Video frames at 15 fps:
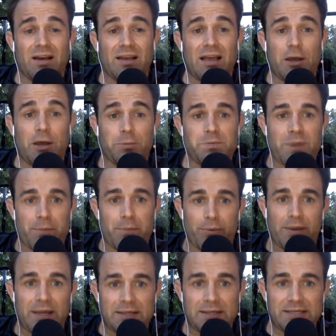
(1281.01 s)
helps my
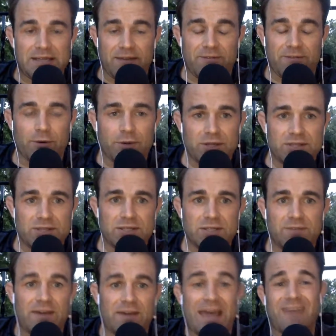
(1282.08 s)
brain stay focused.
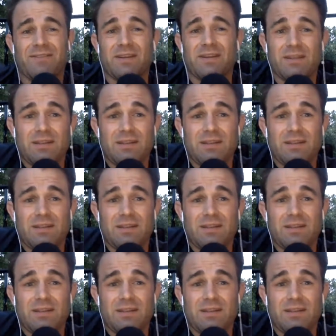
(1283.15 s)
If I have it,